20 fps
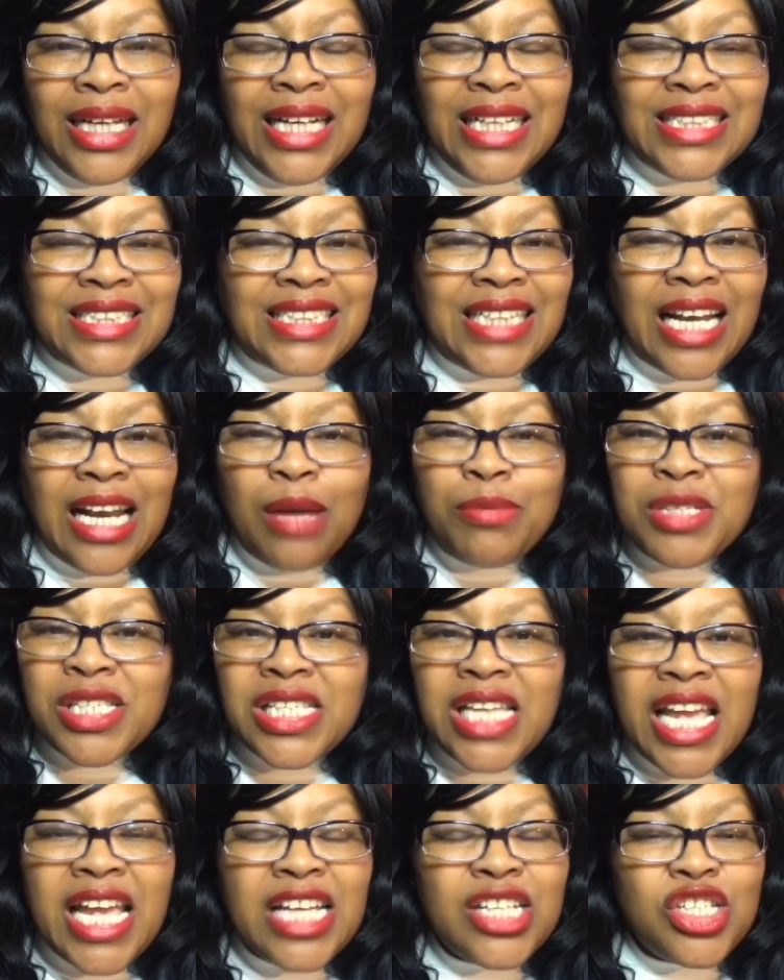that I'm
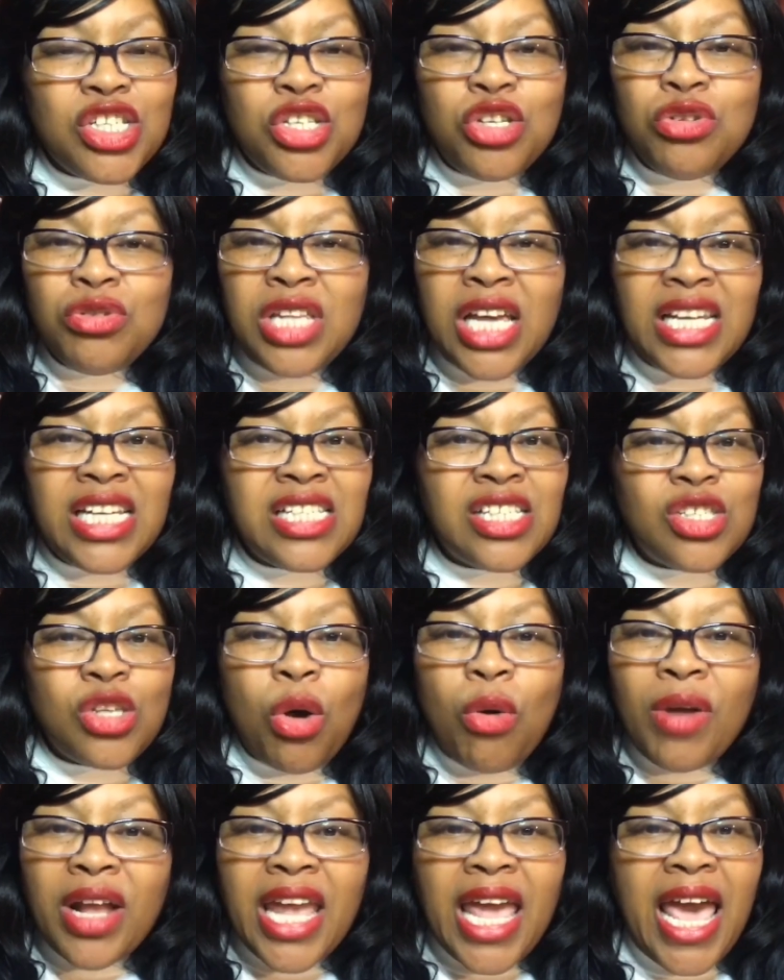saying to you that it's
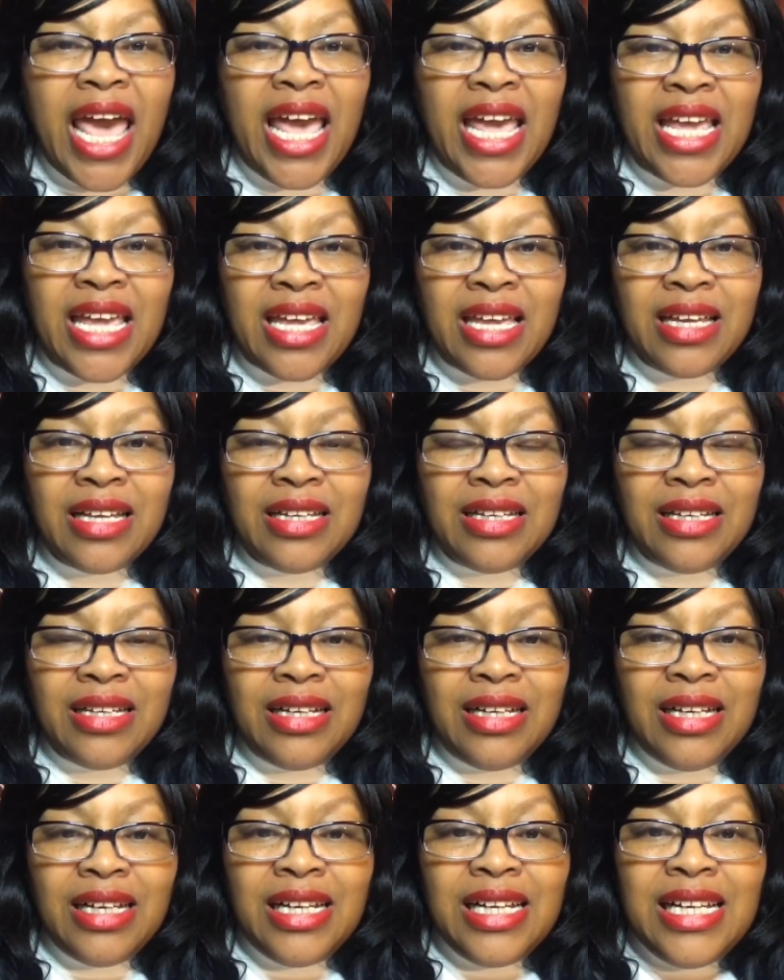okay
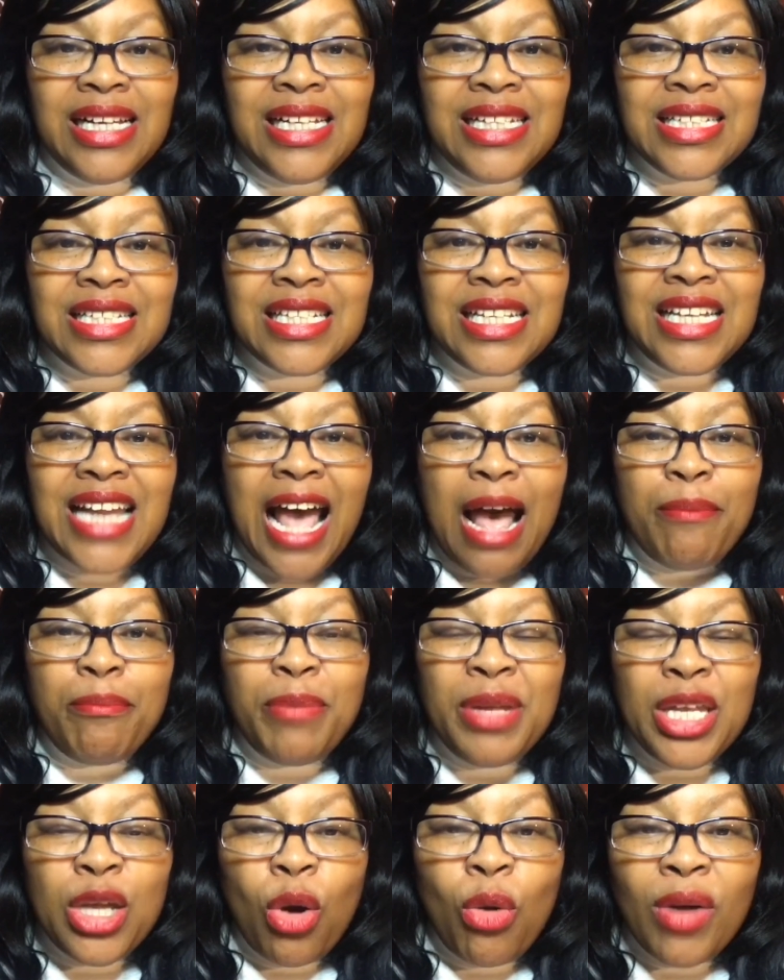to not be
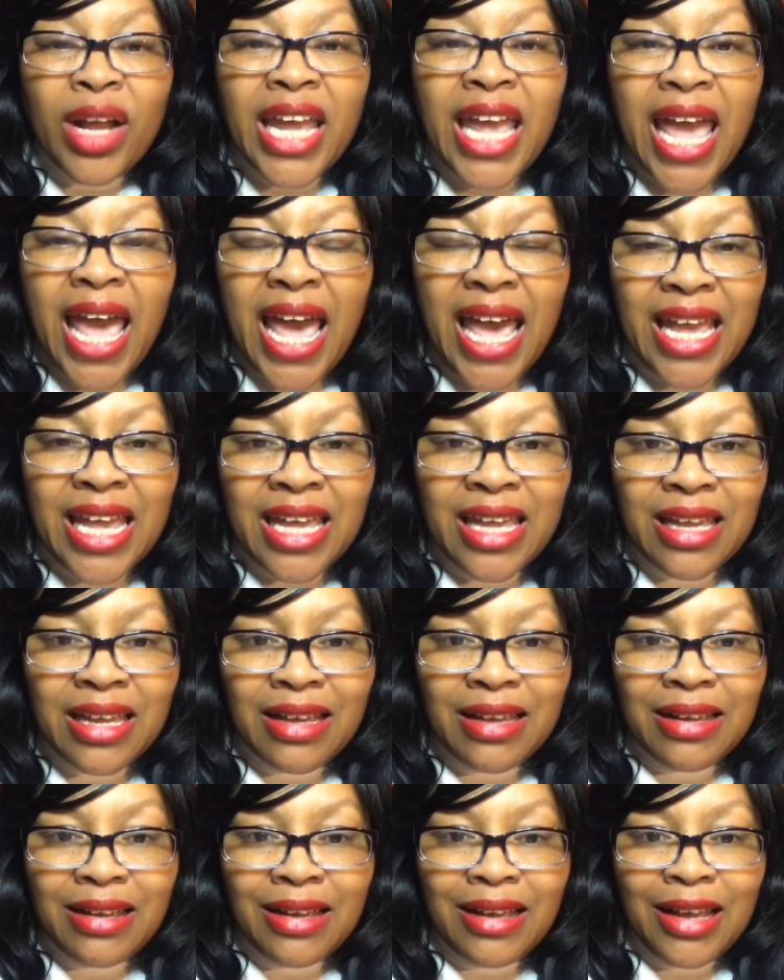okay,
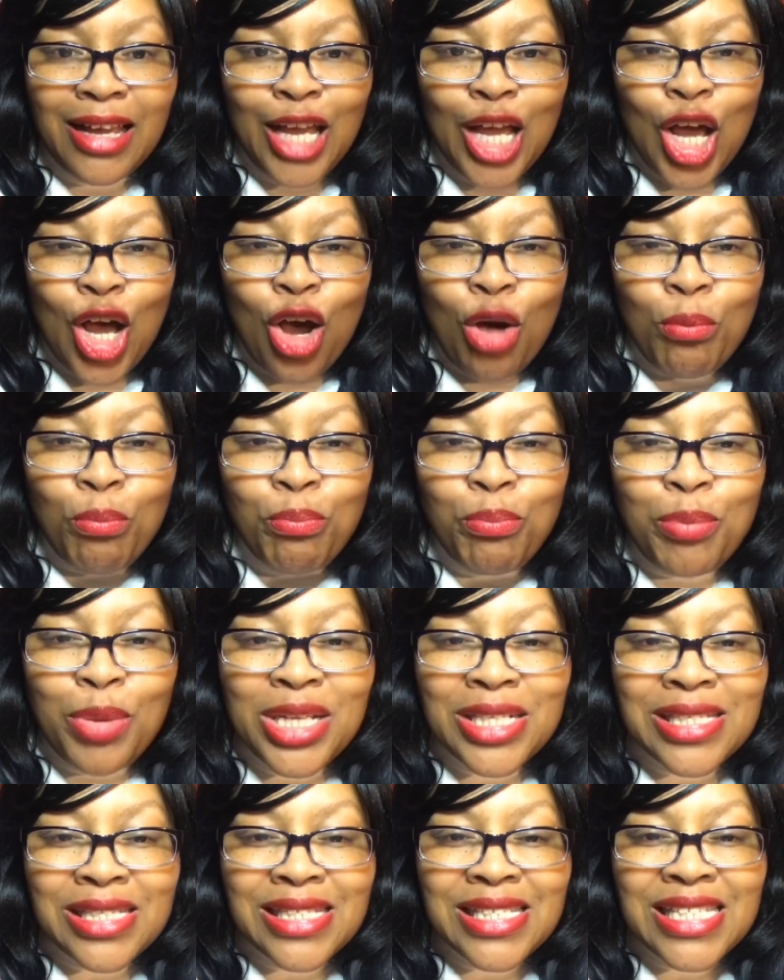but
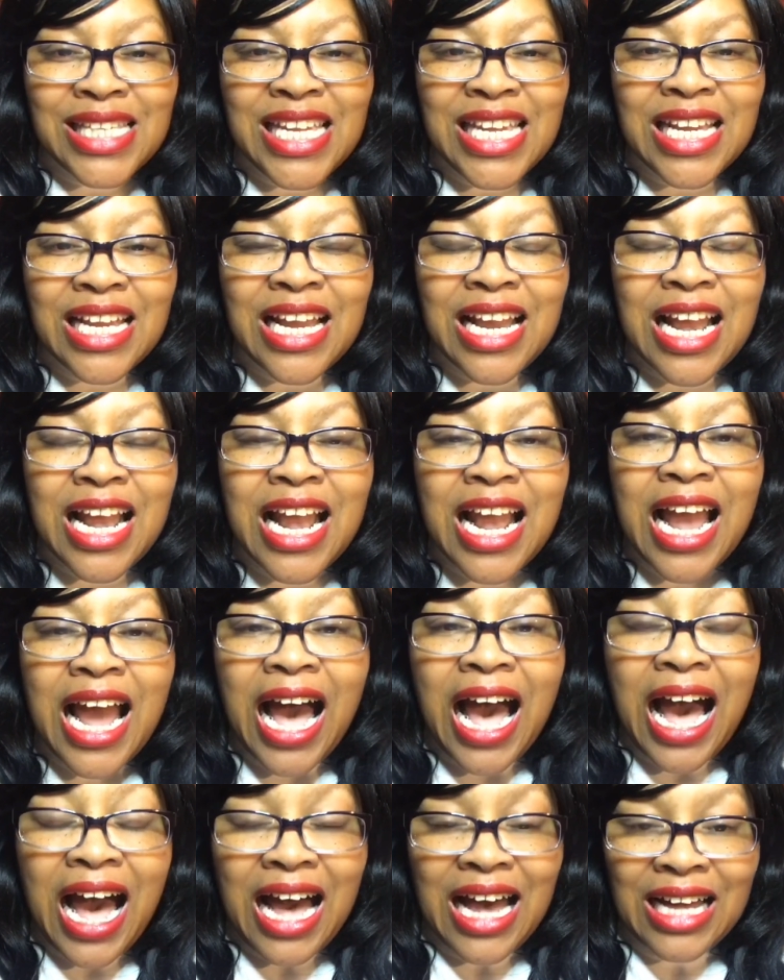seek
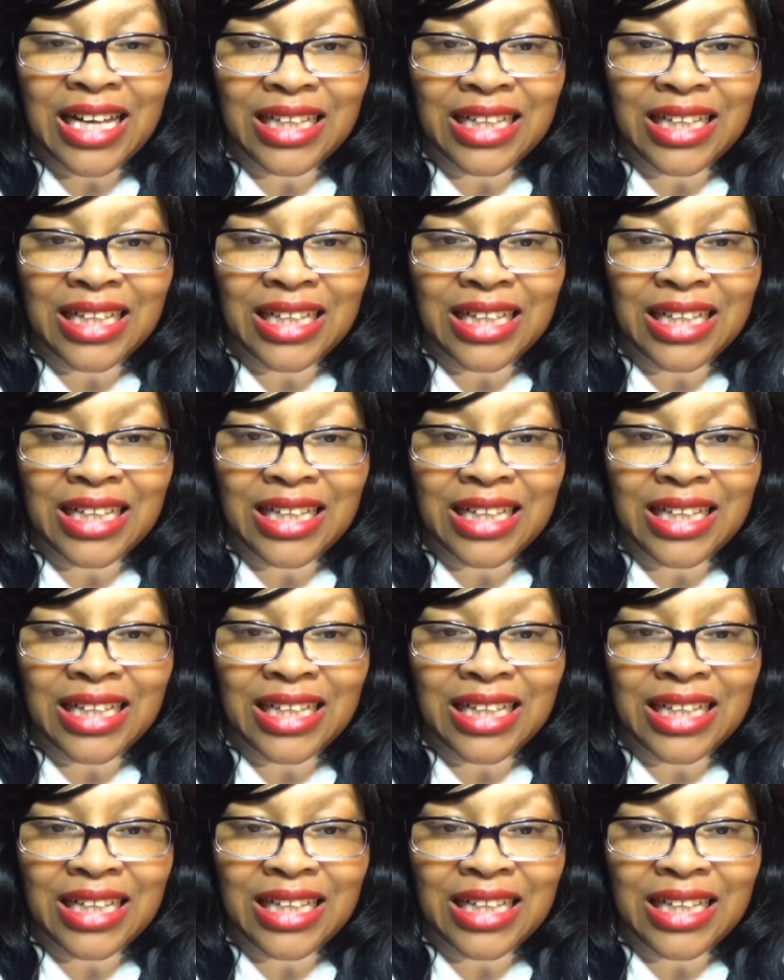God.